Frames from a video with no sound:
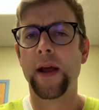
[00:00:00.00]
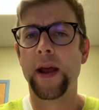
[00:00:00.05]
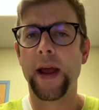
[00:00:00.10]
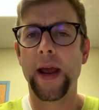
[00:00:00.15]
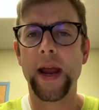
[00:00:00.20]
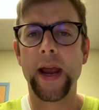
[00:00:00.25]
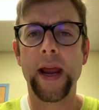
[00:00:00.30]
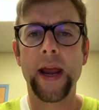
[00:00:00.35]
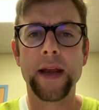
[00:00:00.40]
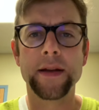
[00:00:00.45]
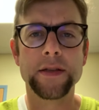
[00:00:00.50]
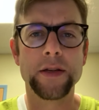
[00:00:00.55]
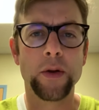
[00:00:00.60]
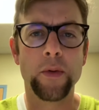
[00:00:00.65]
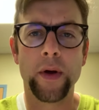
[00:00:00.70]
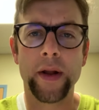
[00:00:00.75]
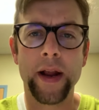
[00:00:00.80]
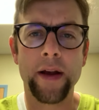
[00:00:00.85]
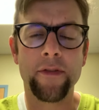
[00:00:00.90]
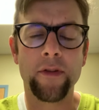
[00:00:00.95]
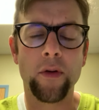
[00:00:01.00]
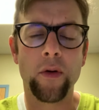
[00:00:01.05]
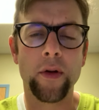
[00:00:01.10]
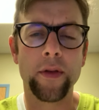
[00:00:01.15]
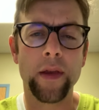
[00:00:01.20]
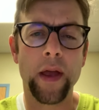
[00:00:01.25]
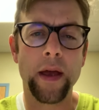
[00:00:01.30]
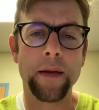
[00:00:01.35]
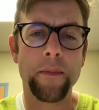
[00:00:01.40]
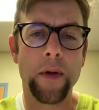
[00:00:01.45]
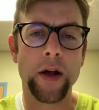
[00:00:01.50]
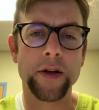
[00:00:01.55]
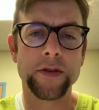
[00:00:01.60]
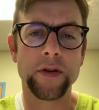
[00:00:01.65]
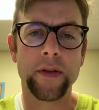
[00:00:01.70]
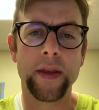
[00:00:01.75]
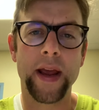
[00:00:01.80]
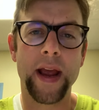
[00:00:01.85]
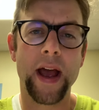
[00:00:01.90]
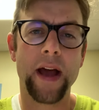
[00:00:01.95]
and do whatever online
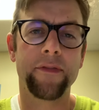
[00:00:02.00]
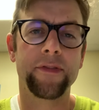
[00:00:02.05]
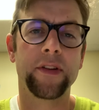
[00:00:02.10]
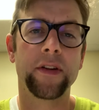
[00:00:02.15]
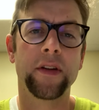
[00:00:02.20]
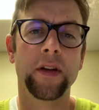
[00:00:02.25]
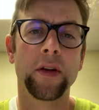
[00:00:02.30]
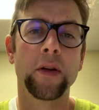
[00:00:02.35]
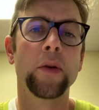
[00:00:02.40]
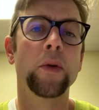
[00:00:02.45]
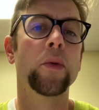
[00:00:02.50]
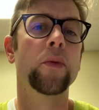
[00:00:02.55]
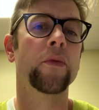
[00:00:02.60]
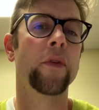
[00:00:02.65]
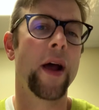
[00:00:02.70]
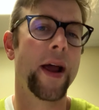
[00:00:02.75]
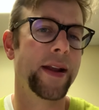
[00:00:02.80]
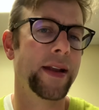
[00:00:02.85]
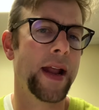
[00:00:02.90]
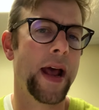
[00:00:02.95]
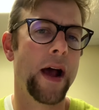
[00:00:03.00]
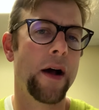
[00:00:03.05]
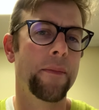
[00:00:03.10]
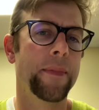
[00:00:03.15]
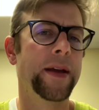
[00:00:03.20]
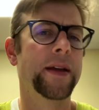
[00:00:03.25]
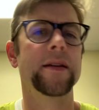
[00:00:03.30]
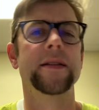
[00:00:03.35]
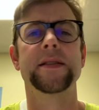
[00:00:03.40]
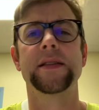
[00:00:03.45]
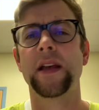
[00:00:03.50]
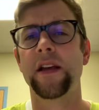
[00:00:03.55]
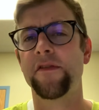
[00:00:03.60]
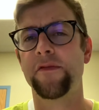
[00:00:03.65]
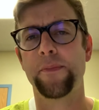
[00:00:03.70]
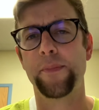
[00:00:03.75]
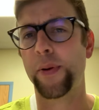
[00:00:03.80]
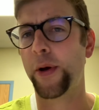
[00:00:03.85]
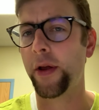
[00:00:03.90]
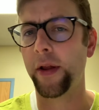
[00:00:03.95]
module they have to do right now because
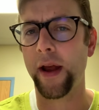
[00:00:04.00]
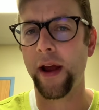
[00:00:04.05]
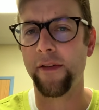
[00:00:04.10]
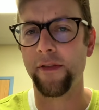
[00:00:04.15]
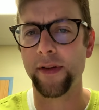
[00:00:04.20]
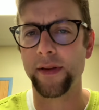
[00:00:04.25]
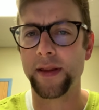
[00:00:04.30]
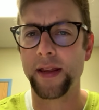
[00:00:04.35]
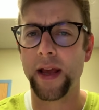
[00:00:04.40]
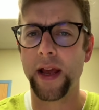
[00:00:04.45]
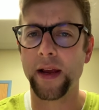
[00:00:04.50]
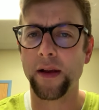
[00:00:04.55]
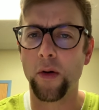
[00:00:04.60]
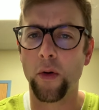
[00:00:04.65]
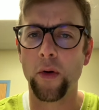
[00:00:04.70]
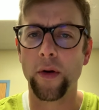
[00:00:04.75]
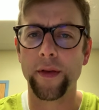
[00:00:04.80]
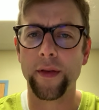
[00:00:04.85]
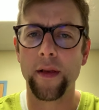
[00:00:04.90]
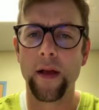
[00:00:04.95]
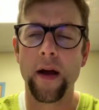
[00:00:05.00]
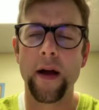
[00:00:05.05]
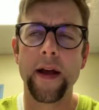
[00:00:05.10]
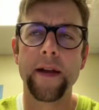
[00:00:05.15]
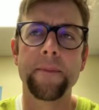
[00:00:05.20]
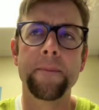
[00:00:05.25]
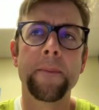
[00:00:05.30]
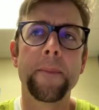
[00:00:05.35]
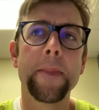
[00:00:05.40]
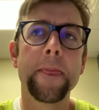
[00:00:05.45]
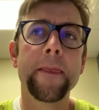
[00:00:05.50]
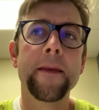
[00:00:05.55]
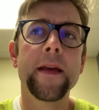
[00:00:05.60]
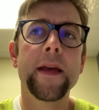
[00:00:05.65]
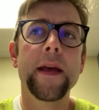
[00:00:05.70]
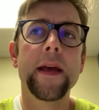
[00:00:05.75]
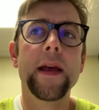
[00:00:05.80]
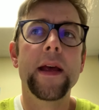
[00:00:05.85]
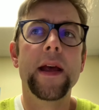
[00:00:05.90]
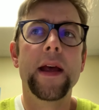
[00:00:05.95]
they've put everything online.
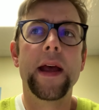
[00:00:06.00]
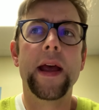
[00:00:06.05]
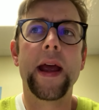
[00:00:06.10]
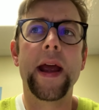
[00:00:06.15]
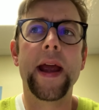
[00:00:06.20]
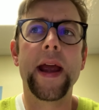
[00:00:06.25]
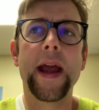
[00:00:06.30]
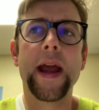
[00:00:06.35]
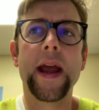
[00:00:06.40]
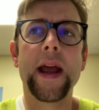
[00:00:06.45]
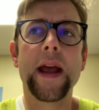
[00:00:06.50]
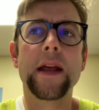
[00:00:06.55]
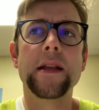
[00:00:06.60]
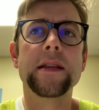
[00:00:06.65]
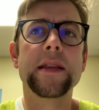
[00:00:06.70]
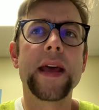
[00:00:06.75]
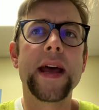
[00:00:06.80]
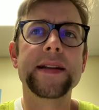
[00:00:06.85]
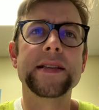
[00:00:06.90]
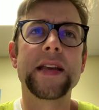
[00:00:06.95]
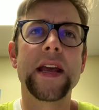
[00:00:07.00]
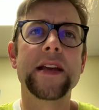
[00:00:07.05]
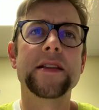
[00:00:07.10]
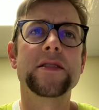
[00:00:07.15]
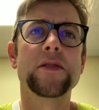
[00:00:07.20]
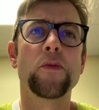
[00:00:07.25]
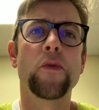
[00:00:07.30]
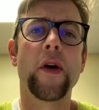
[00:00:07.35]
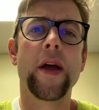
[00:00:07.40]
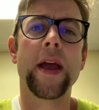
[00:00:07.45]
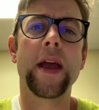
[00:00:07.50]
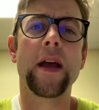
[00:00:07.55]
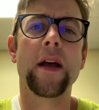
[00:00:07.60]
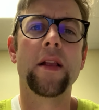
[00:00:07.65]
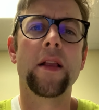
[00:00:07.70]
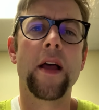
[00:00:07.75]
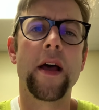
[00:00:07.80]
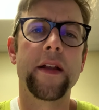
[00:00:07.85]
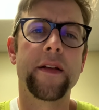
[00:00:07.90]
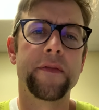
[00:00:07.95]
And that takes away a
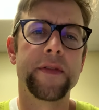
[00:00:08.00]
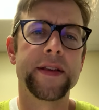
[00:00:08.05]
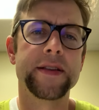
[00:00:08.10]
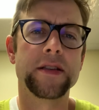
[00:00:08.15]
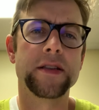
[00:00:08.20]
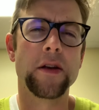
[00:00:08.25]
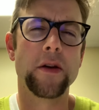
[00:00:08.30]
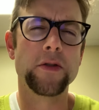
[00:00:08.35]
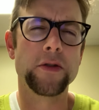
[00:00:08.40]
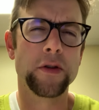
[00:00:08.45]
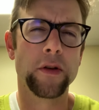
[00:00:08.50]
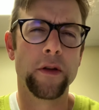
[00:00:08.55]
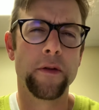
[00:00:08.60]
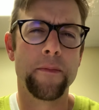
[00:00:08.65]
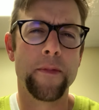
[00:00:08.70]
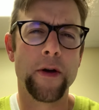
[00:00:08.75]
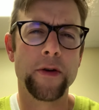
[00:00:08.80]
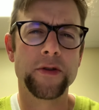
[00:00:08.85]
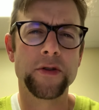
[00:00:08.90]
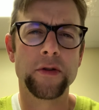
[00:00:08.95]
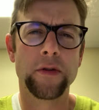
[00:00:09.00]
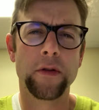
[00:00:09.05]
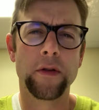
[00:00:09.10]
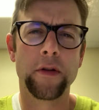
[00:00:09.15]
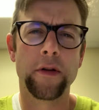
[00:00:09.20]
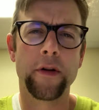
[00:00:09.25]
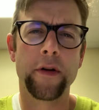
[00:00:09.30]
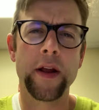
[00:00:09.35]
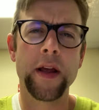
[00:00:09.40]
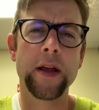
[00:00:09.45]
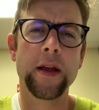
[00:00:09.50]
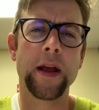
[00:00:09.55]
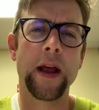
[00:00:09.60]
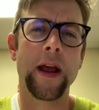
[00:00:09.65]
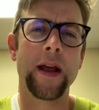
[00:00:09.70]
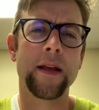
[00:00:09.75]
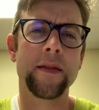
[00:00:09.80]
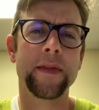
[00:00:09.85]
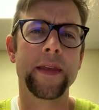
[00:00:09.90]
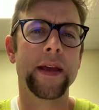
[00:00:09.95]
lot of the social emotional learning
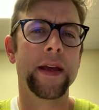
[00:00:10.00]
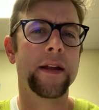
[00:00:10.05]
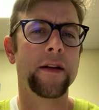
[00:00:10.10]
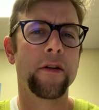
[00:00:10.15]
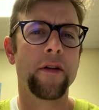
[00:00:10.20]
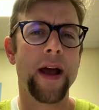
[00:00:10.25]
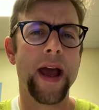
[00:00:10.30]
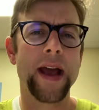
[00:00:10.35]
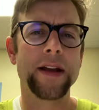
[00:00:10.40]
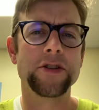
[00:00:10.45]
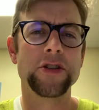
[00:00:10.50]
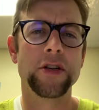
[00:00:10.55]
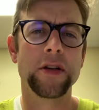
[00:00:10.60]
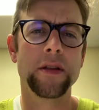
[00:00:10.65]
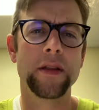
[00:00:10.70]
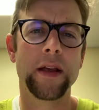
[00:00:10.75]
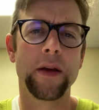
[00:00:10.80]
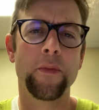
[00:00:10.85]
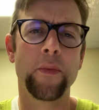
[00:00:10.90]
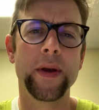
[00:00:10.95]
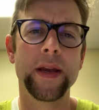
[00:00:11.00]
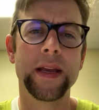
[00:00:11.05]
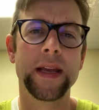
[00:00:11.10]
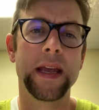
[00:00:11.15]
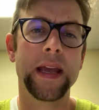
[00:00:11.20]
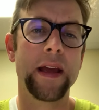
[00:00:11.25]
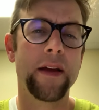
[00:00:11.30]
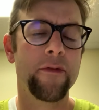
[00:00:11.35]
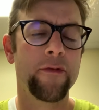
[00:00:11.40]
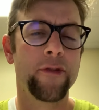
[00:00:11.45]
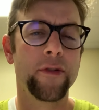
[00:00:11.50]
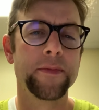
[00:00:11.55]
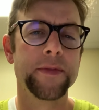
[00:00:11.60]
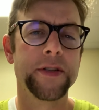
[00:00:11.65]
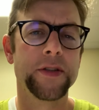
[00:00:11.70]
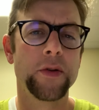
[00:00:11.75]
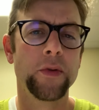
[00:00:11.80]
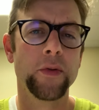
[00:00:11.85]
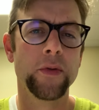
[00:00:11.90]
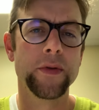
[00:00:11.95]
and the interaction that we get from
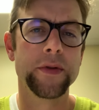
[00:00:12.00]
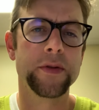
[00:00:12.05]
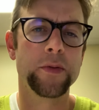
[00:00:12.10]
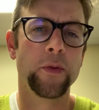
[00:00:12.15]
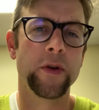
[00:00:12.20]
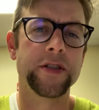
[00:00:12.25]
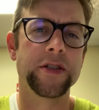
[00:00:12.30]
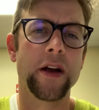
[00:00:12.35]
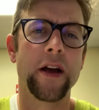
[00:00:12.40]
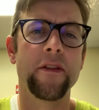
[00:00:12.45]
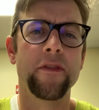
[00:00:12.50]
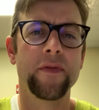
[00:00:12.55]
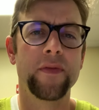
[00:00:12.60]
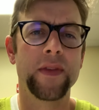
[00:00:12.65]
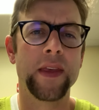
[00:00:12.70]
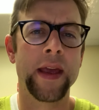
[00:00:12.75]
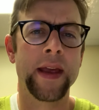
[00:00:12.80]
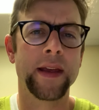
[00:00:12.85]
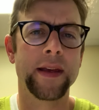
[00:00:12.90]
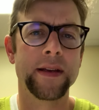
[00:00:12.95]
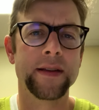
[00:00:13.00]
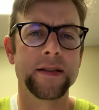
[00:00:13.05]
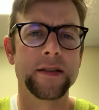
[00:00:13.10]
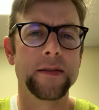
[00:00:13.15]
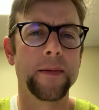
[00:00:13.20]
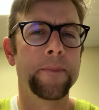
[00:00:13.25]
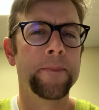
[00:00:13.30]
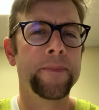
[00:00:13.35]
schools, which I think is